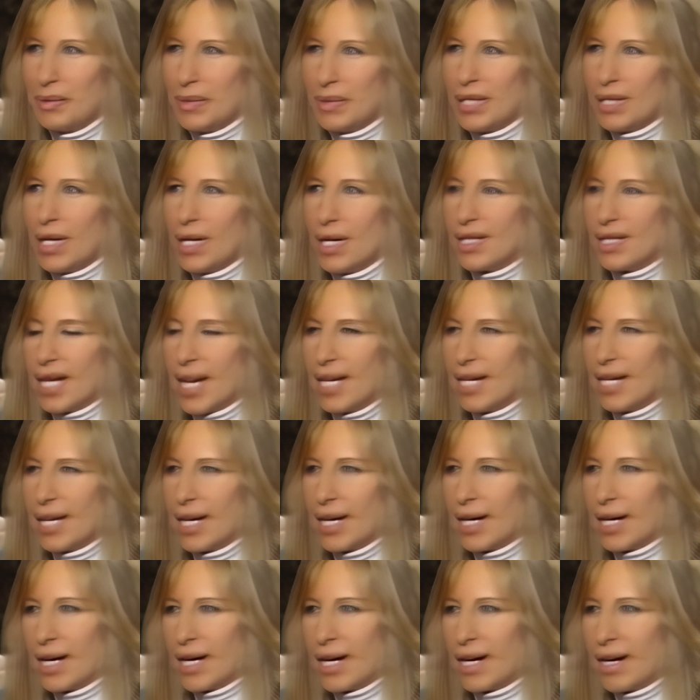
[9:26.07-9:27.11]
Because I,
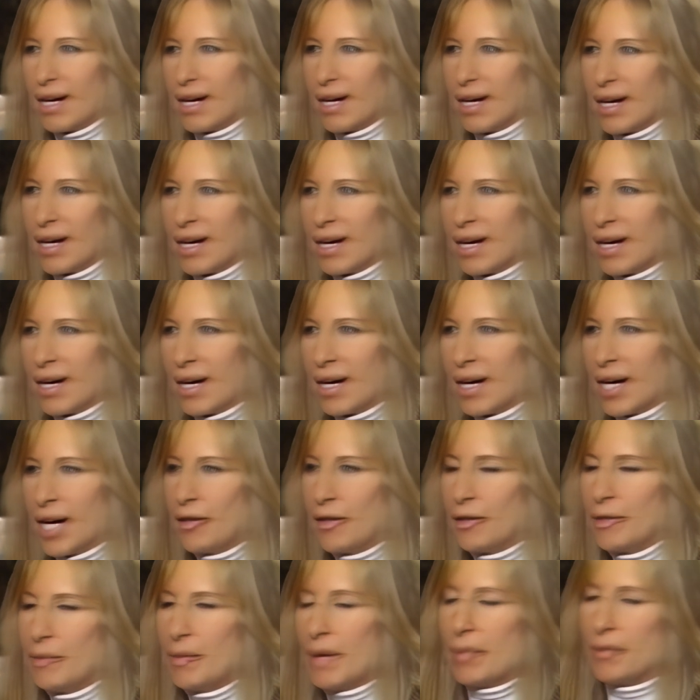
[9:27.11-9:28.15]
I
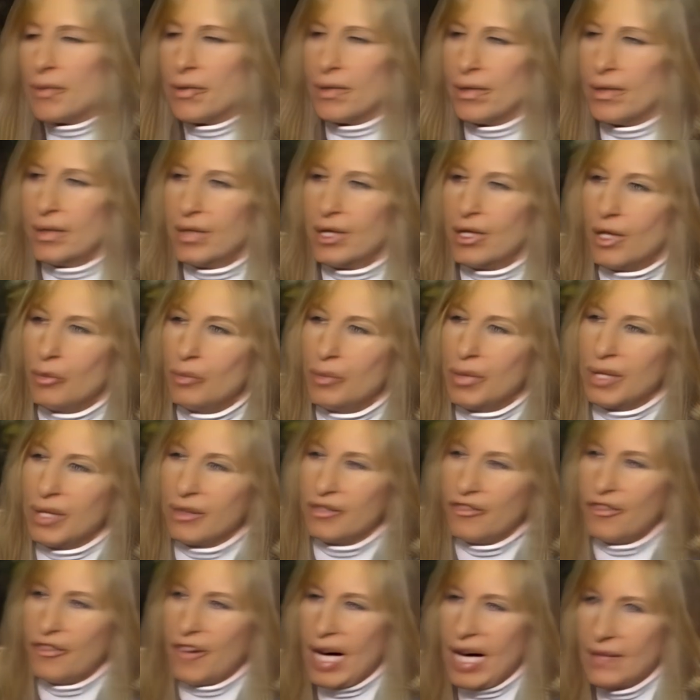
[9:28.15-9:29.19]
remember, you know, being
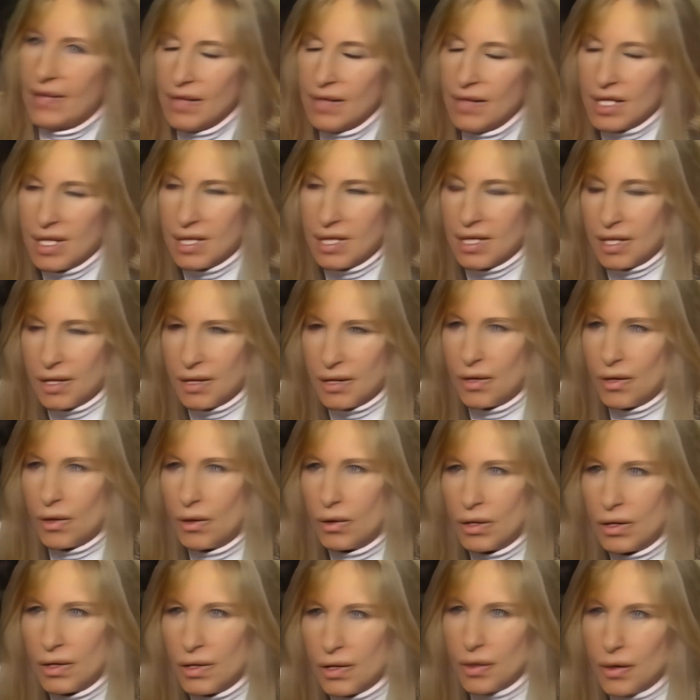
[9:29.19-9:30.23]
five and six years
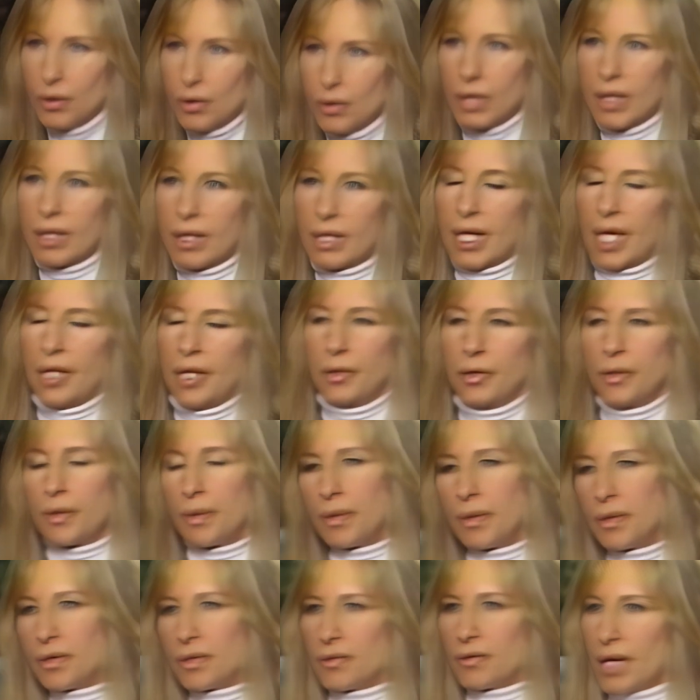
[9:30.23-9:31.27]
old in school, and, and you're
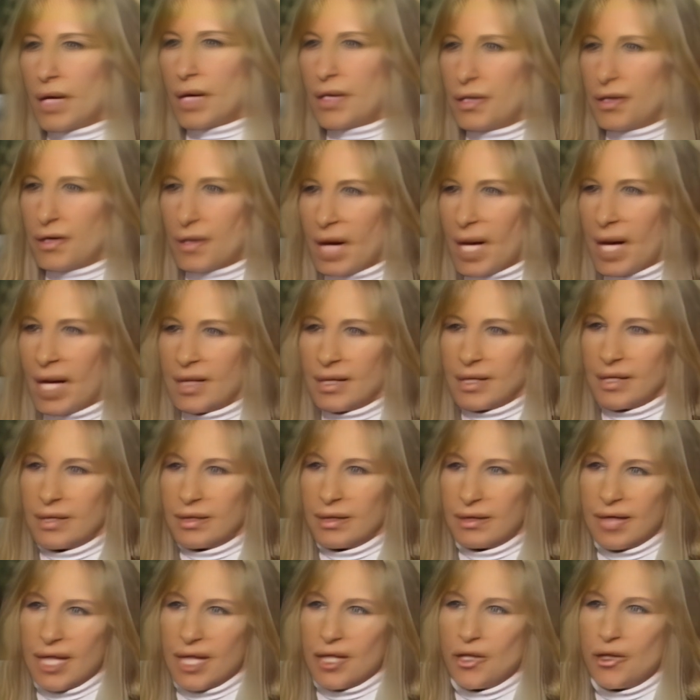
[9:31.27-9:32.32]
supposed to raise your hand to
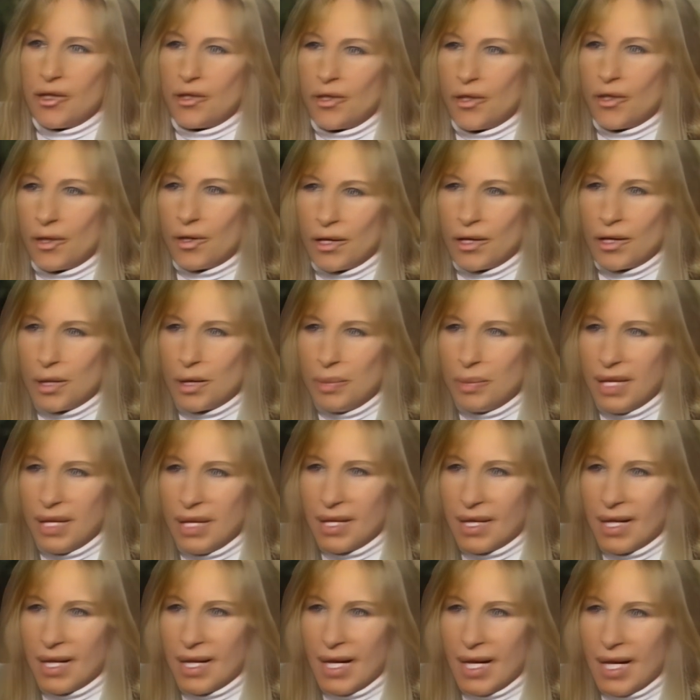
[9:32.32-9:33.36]
get your turn to
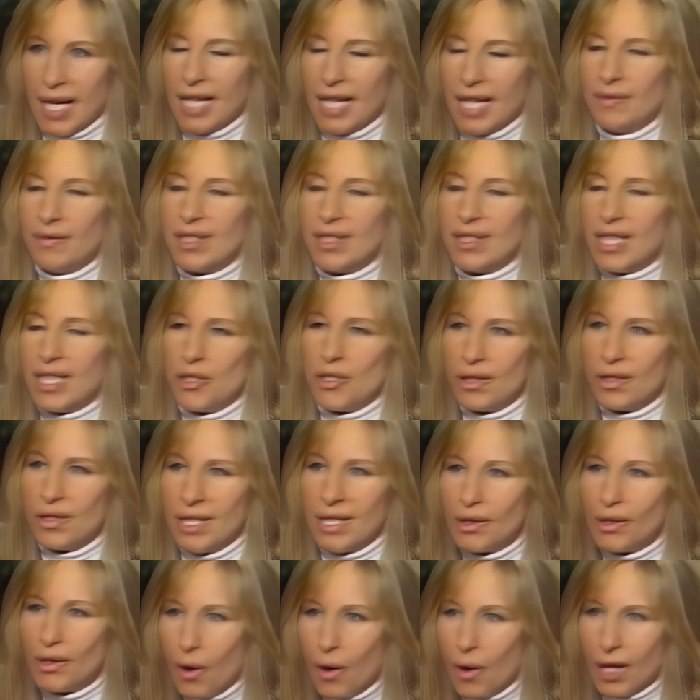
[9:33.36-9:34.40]
speak. And if the teacher
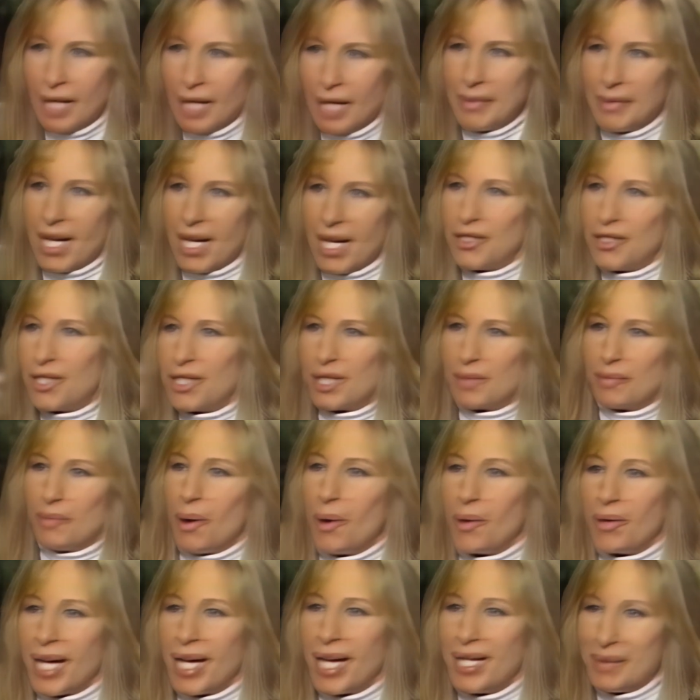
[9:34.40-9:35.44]
didn't call on me, I just
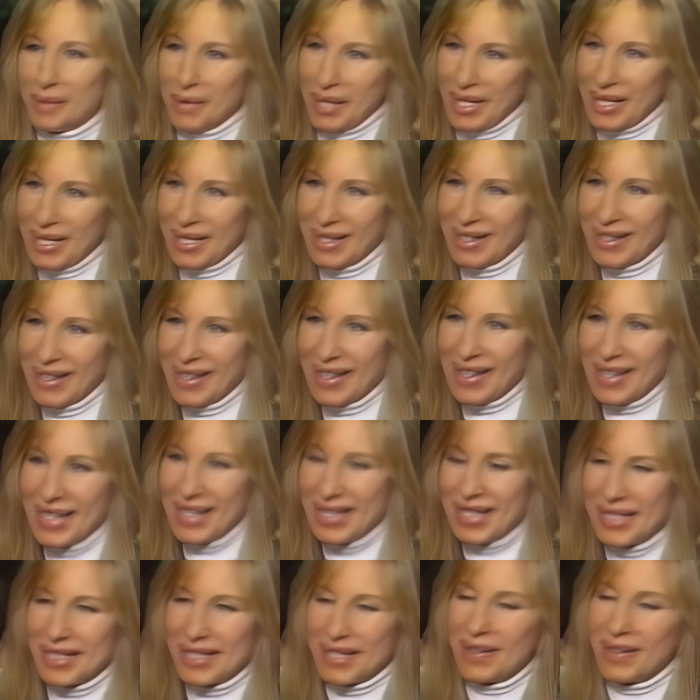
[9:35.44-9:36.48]
spoke anyway. Yeah.
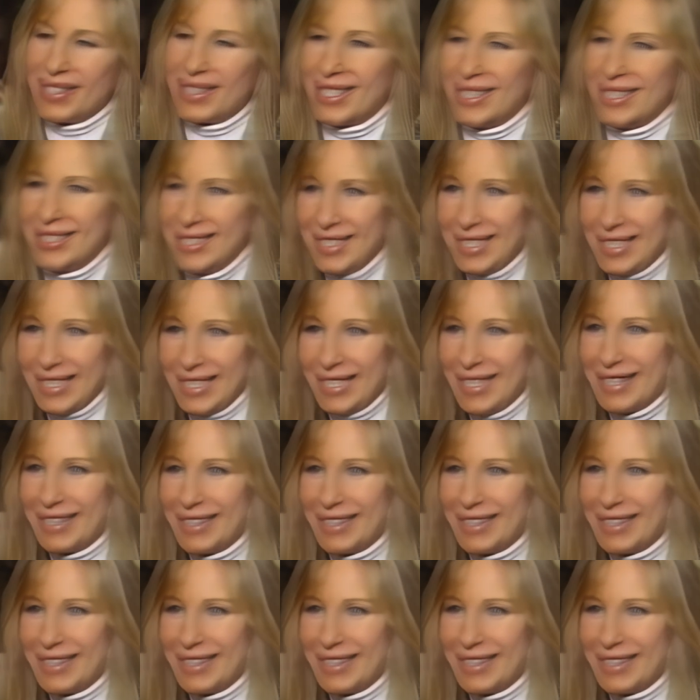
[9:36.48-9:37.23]
So I got D.